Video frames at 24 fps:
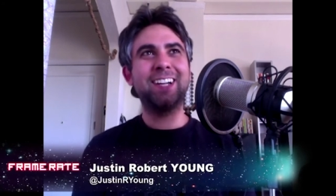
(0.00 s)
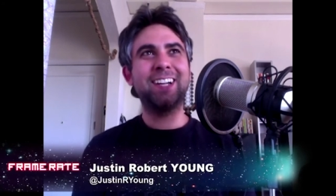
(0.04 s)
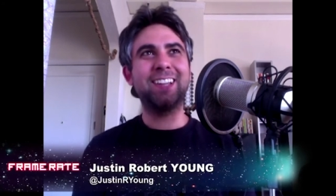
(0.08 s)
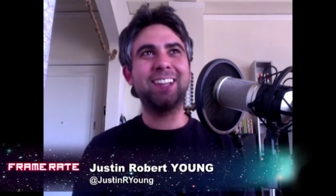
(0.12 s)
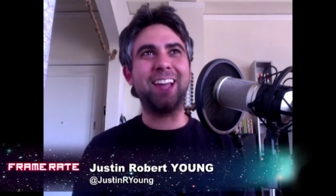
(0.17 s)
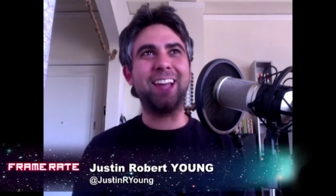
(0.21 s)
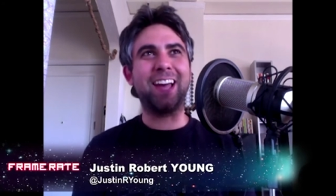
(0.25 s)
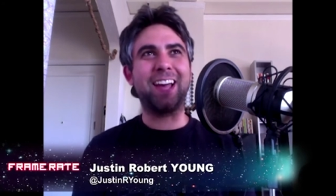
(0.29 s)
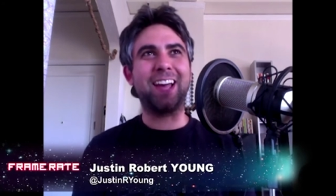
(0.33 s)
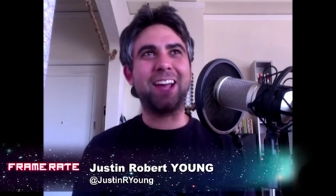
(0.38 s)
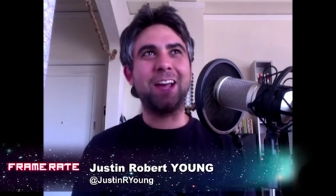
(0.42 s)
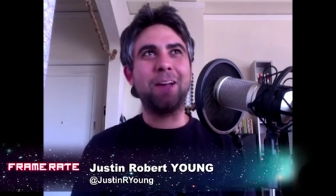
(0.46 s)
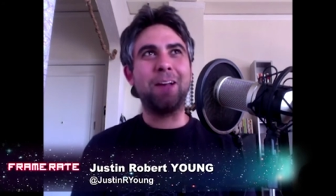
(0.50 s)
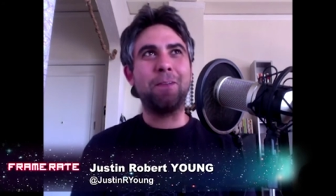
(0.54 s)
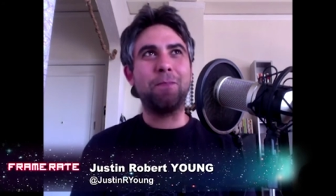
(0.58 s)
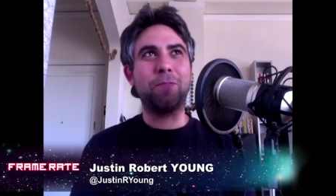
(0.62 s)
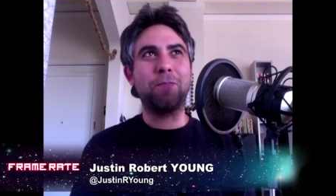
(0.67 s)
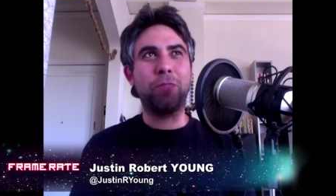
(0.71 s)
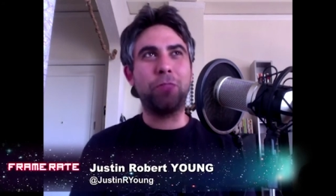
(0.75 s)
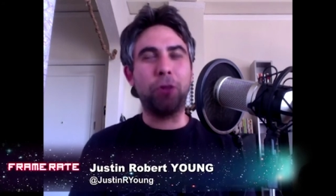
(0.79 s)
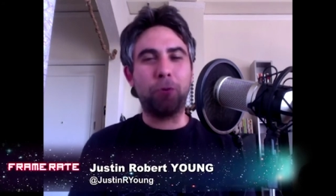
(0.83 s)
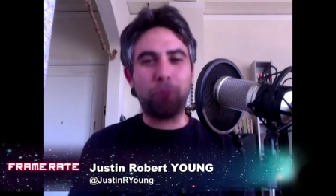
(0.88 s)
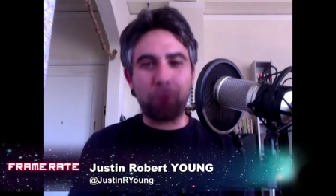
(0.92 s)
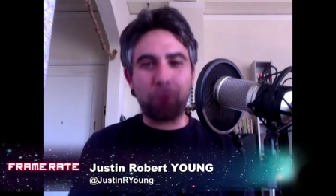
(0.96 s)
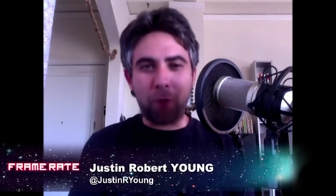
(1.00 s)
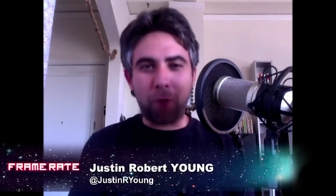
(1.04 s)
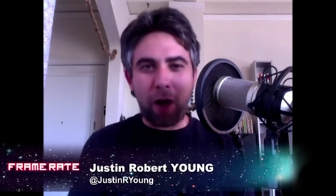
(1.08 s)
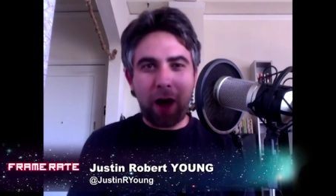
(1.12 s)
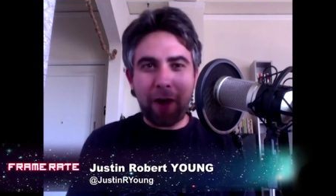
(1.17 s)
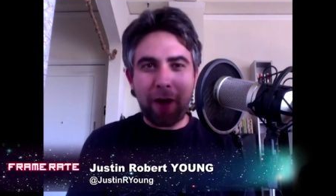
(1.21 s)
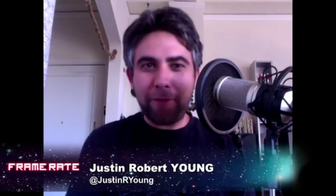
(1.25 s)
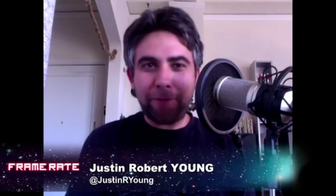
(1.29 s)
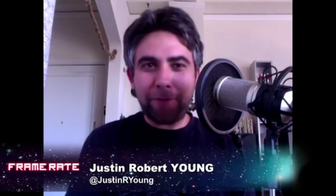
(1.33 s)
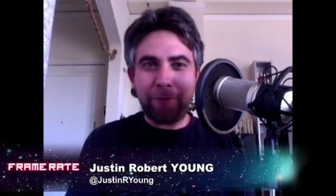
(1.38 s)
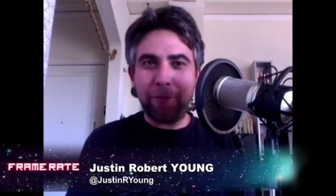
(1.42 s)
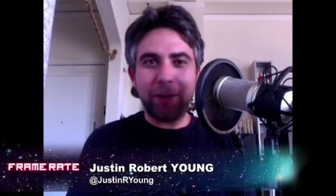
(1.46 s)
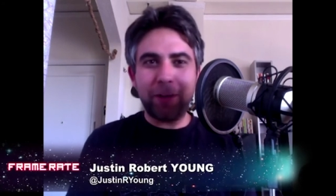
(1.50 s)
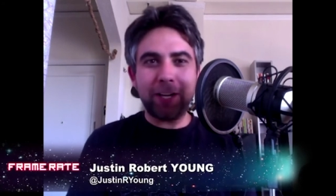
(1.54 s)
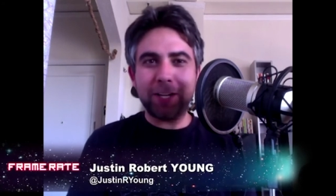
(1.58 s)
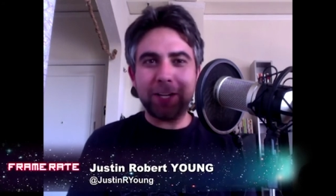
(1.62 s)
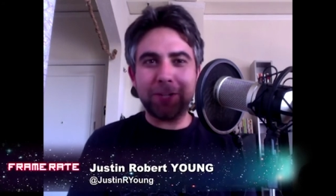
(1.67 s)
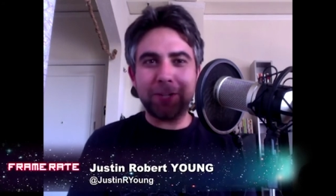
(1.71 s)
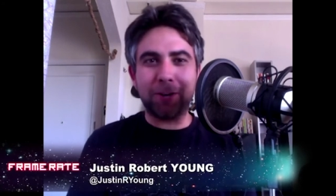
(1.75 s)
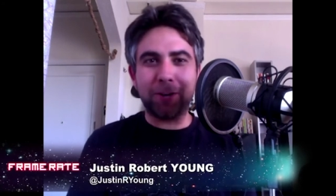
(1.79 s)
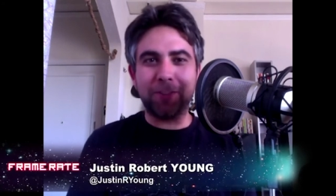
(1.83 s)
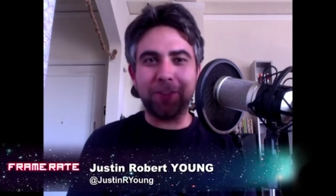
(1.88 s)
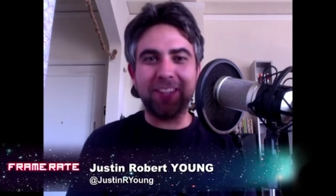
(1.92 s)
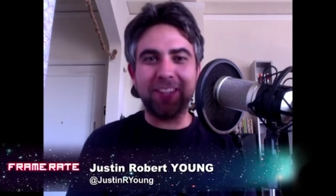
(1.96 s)
Yep. Like the raw
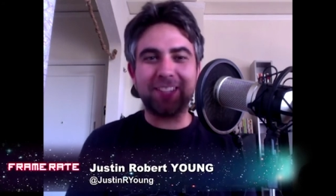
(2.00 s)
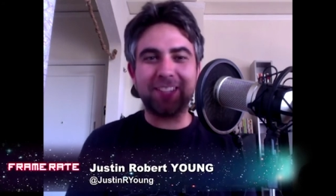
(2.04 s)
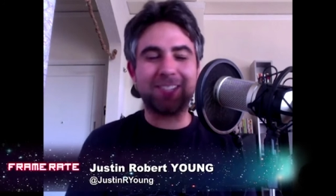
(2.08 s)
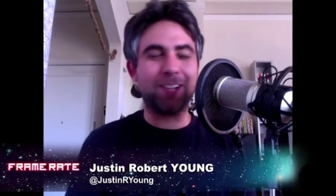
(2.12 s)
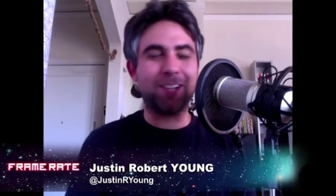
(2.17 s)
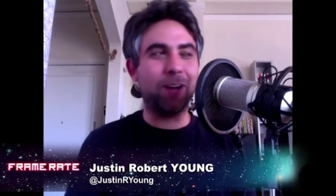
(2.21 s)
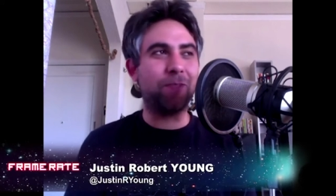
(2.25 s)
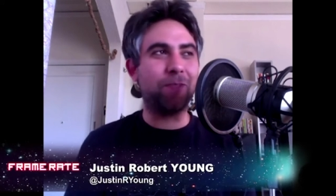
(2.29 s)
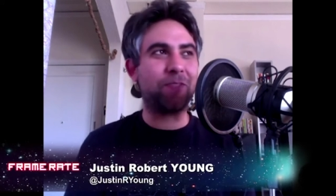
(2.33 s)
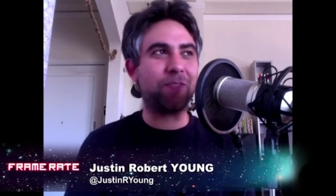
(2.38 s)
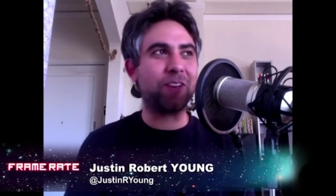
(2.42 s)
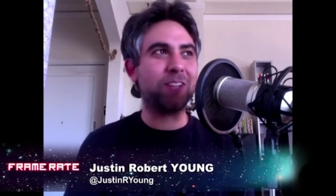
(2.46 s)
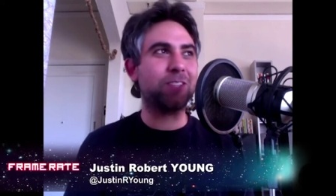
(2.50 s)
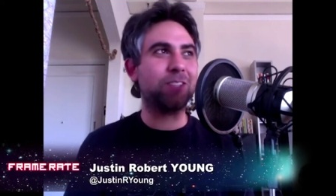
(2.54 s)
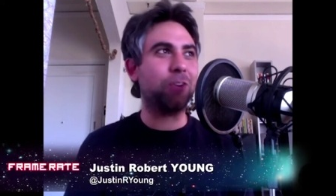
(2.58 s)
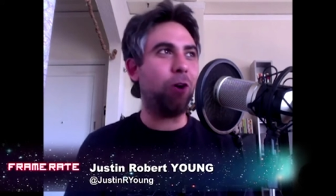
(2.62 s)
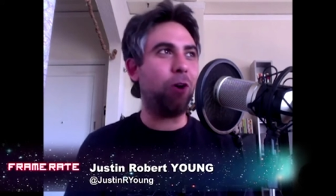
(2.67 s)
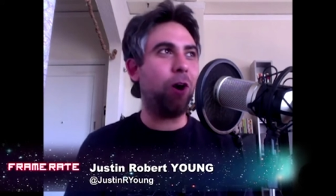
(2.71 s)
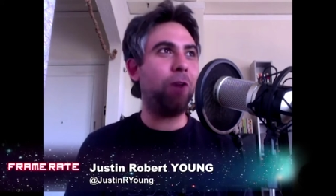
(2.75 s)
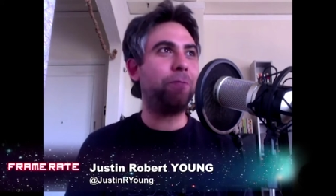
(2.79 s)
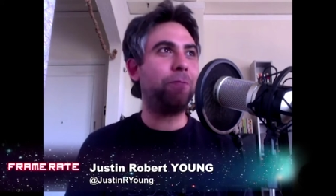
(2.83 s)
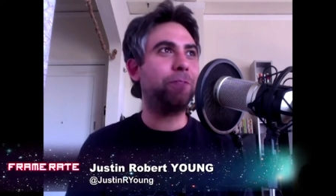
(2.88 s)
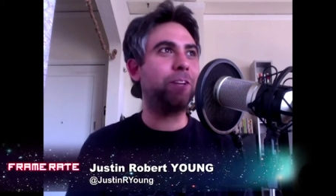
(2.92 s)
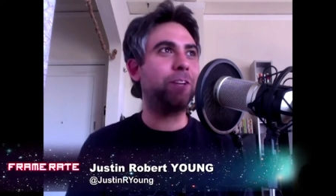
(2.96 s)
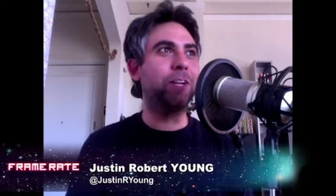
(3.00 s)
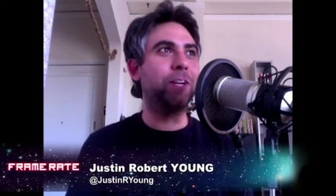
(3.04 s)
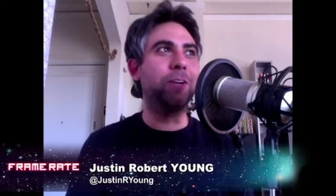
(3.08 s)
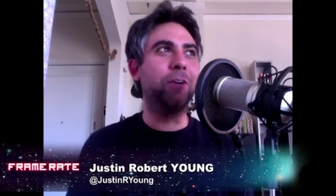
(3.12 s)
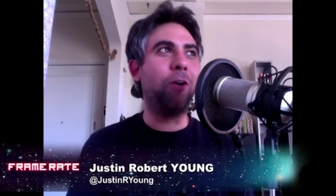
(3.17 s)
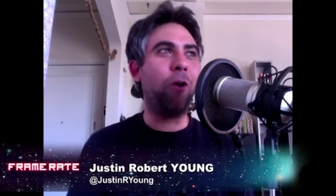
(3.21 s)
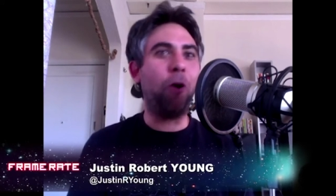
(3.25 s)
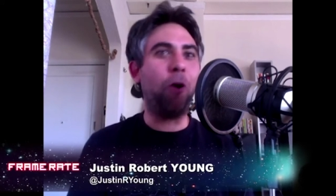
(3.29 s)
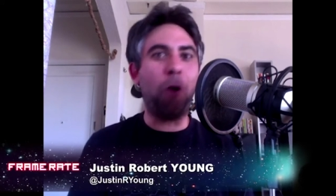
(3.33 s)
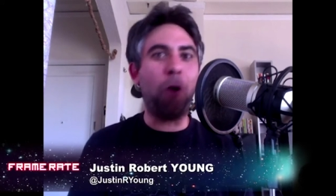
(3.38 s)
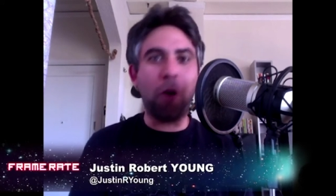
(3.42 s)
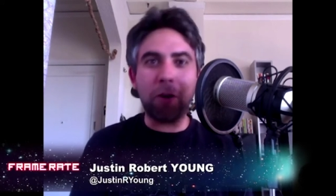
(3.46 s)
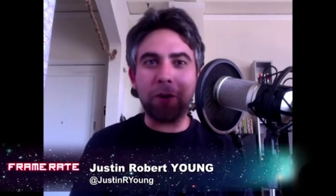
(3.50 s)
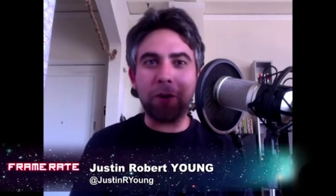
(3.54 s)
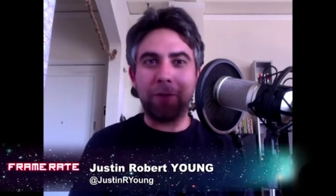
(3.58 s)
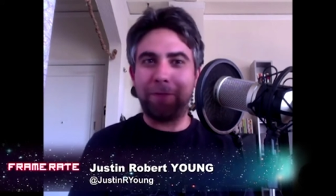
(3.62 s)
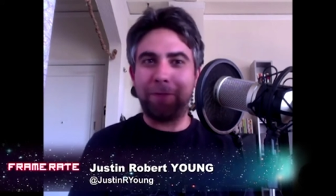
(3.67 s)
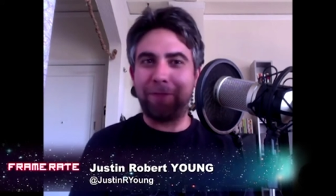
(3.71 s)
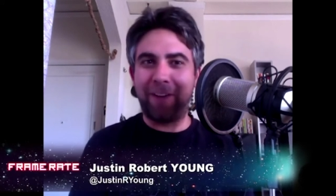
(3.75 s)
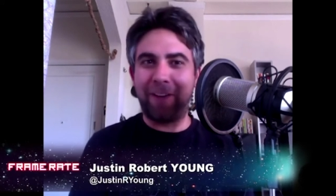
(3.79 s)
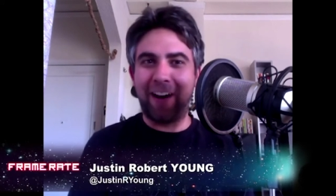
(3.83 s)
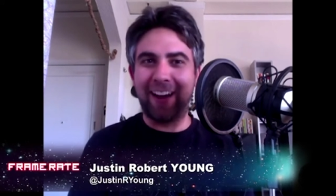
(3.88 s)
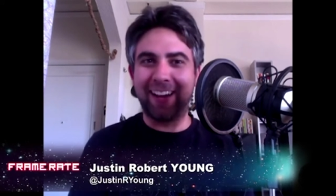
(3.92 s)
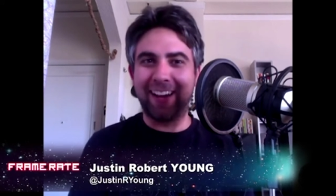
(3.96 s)
footage on this stuff is often
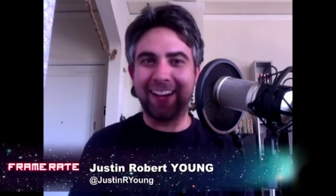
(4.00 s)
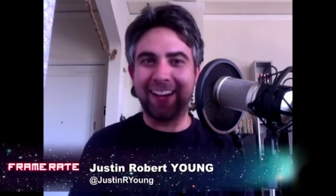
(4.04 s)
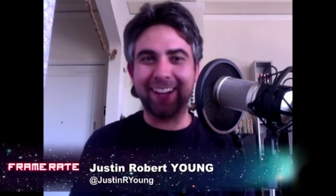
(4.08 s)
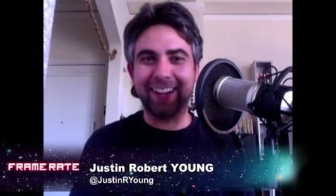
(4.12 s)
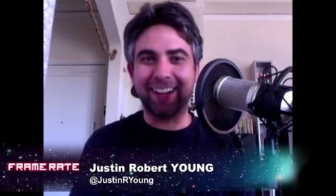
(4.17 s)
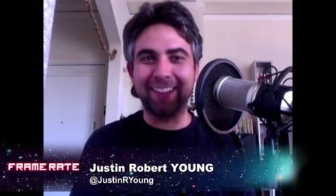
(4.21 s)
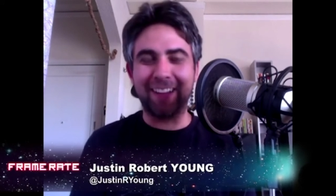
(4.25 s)
horrifying.